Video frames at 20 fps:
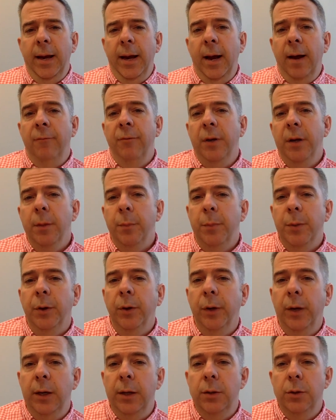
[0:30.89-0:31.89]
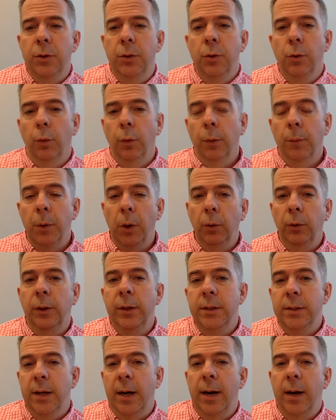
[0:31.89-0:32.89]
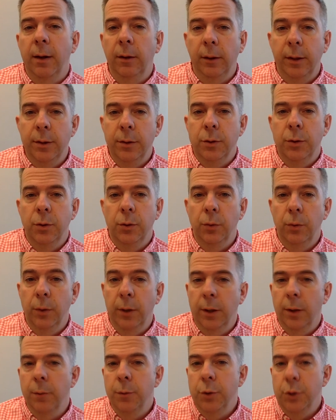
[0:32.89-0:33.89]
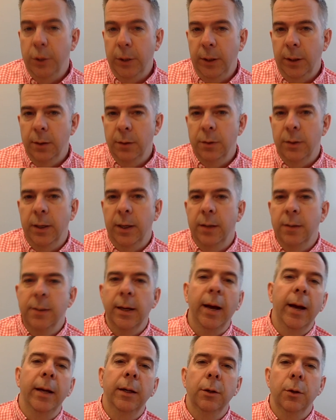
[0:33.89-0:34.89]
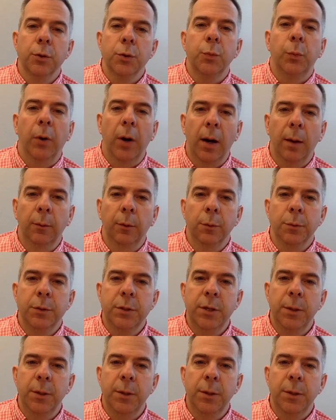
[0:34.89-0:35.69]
have the ability to remotely dial into their machines and diagnose problems.